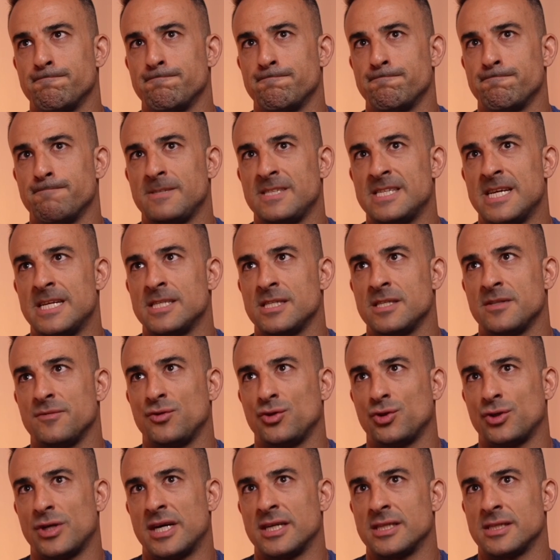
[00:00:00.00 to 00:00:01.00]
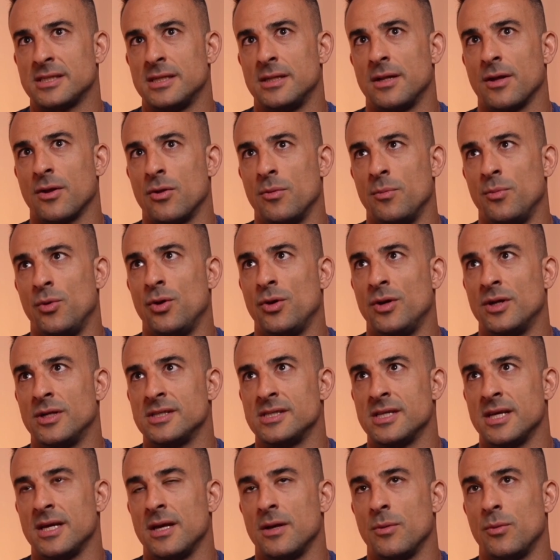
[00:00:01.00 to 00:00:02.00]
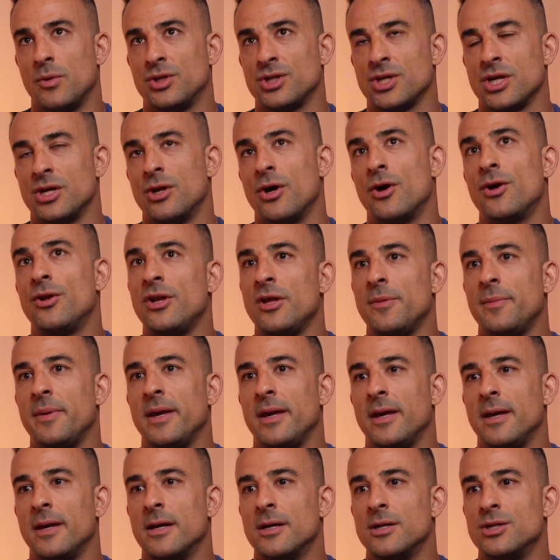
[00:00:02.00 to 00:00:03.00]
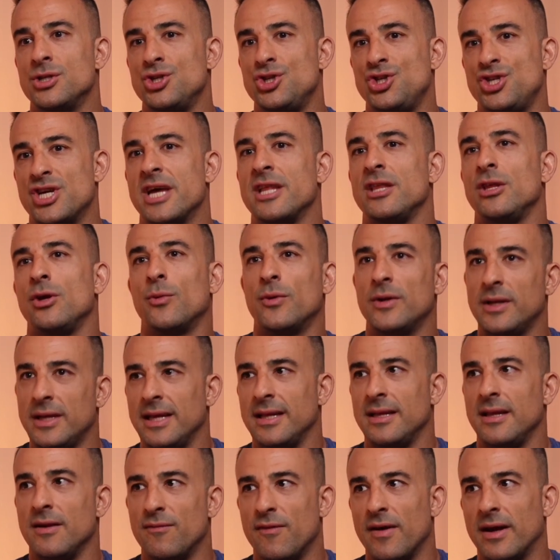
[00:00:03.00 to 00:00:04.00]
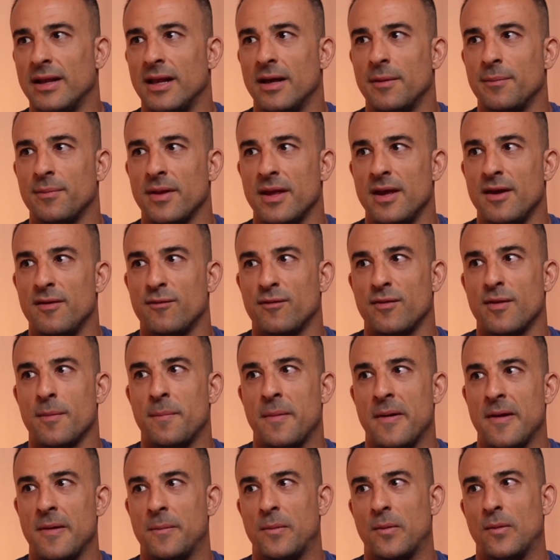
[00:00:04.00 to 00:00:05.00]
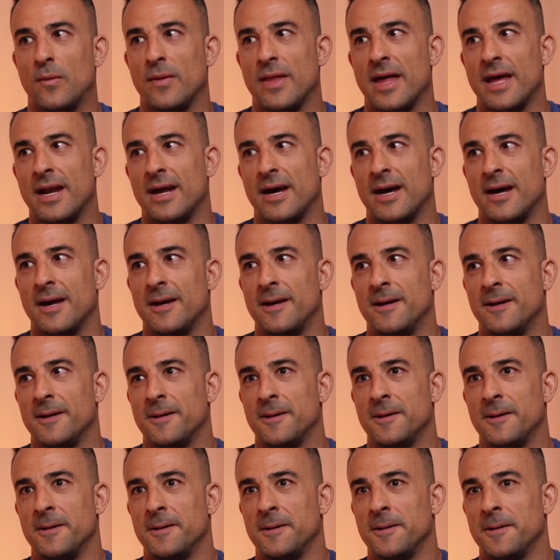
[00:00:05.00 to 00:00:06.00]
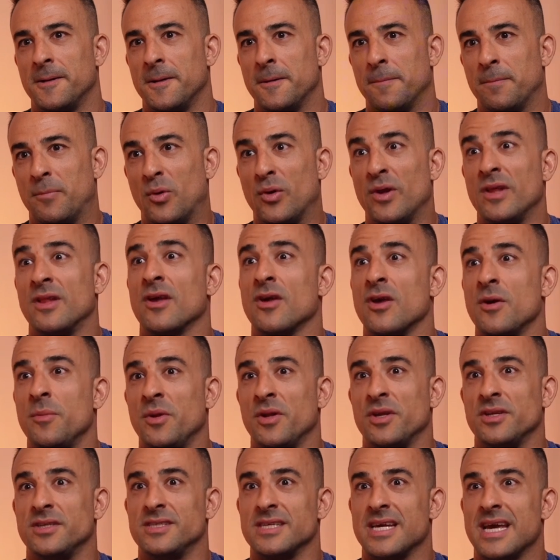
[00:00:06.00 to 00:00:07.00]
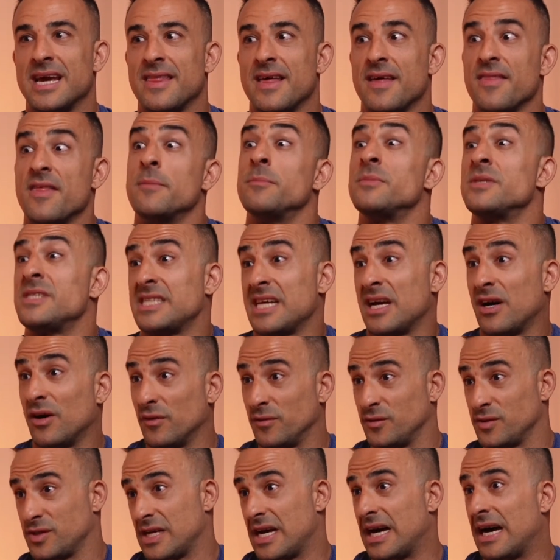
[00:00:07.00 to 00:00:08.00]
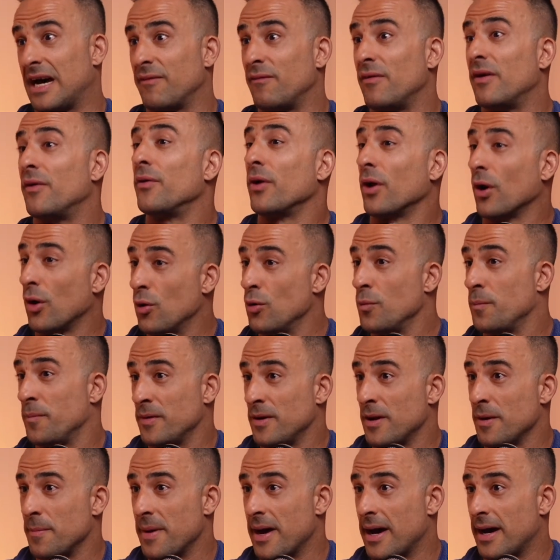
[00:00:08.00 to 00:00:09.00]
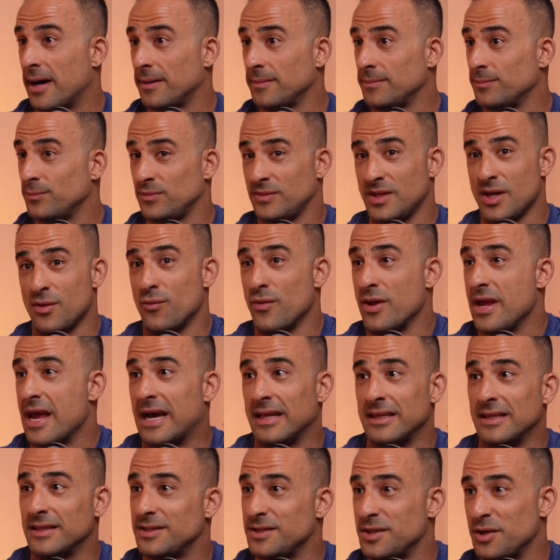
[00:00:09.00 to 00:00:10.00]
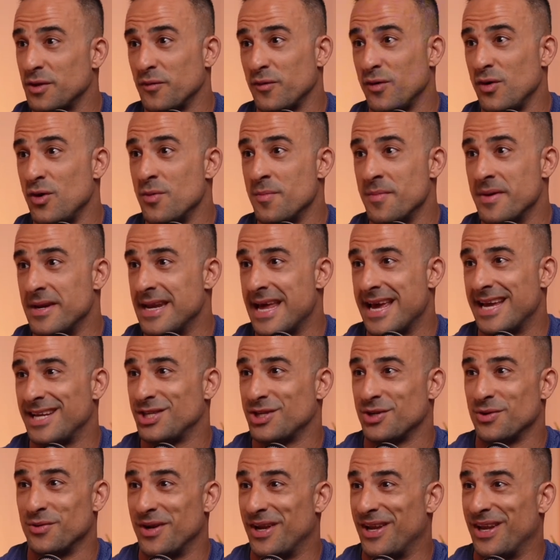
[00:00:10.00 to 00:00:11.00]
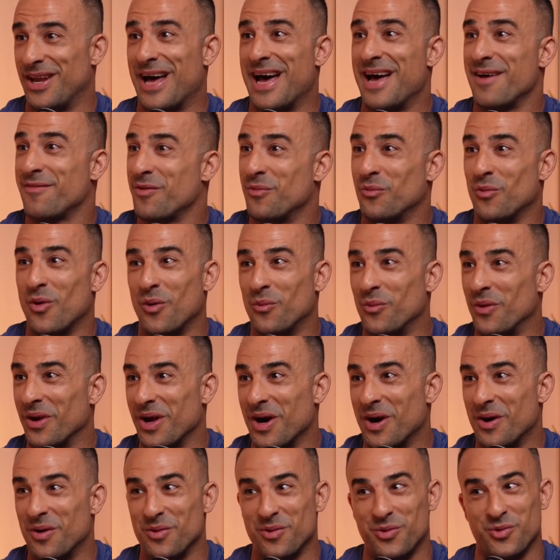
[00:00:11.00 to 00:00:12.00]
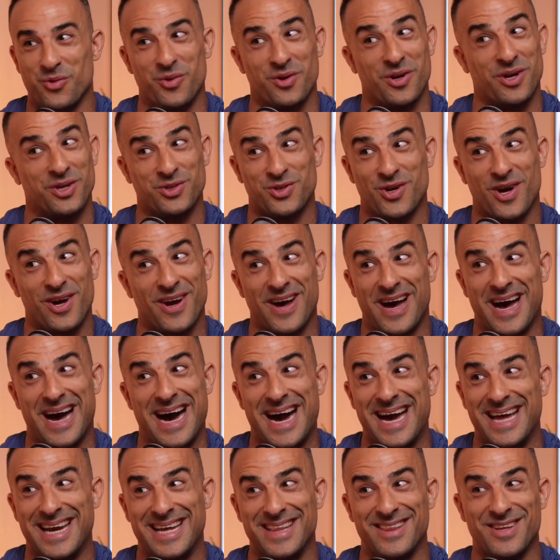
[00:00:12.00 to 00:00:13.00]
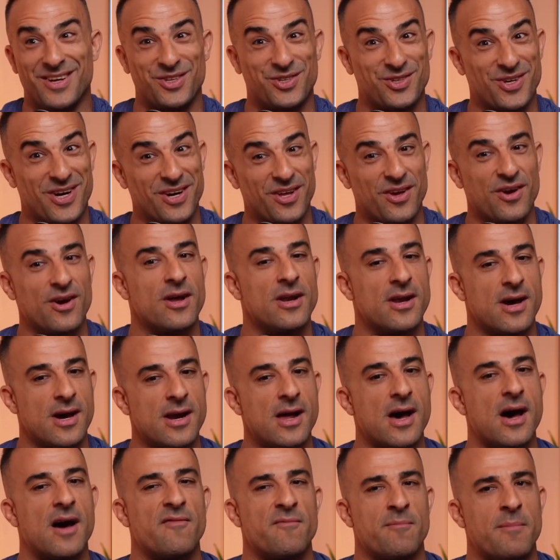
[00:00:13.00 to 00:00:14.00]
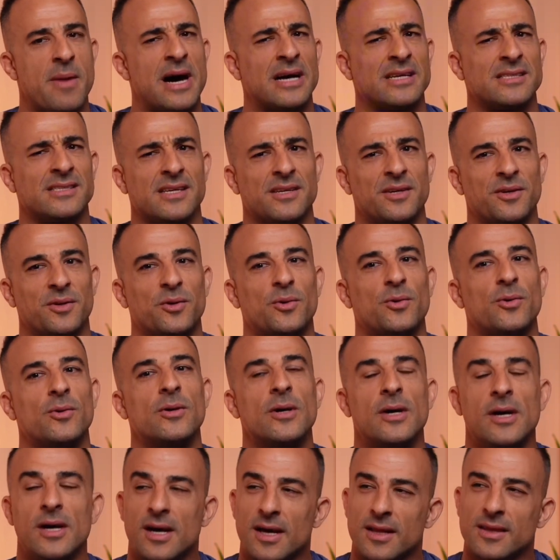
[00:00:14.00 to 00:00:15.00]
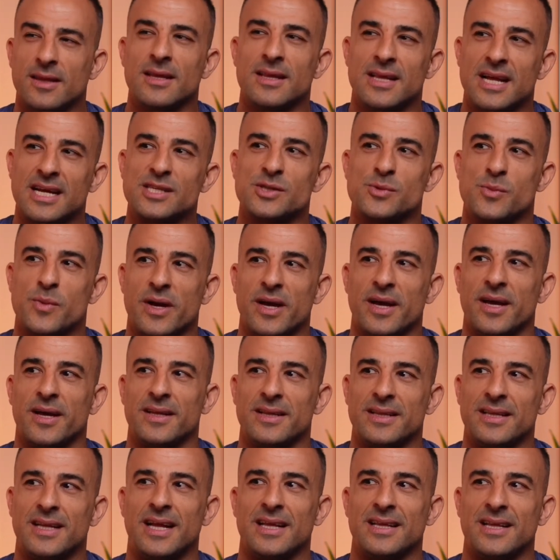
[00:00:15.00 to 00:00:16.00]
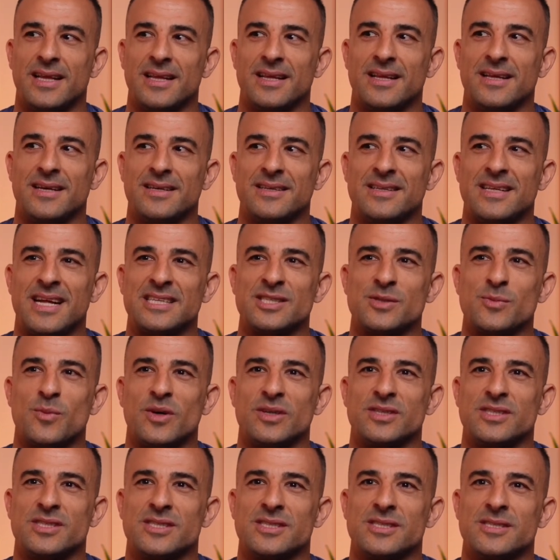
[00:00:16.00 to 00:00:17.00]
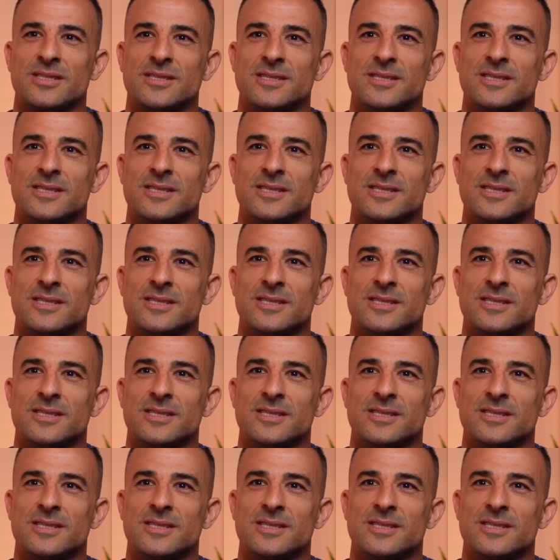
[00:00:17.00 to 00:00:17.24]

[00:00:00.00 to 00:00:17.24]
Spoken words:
sense of trust in the community, which can only be genuinely developed if the people that are putting the community together themselves are very open about the reality of human nature and life and what we're going through, and not try to hide it, not try to go, no, I've mastered it all. I think that's what's